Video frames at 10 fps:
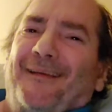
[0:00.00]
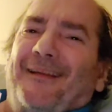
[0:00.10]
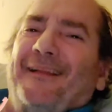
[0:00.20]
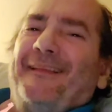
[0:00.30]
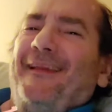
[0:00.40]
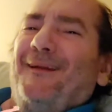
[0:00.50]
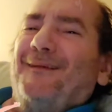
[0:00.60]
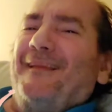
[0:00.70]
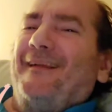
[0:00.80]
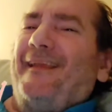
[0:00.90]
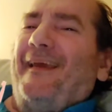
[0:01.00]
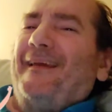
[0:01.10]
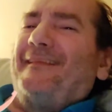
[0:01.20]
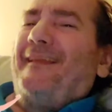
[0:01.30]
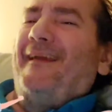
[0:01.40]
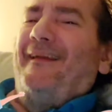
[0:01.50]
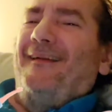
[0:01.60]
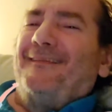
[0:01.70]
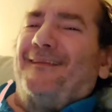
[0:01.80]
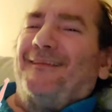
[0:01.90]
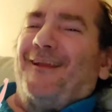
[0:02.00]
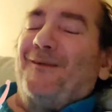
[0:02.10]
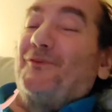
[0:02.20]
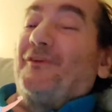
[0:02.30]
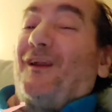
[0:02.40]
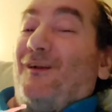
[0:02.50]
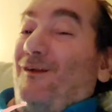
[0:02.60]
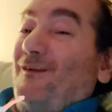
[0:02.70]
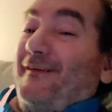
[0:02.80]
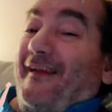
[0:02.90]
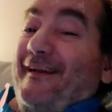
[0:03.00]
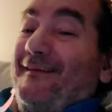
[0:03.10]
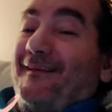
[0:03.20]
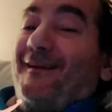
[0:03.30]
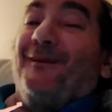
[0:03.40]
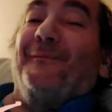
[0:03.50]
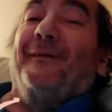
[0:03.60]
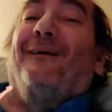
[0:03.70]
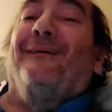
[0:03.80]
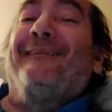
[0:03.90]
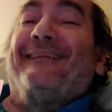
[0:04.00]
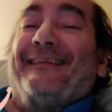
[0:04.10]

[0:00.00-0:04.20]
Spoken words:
And I think I was on Act A at the time, which I called the A-Team,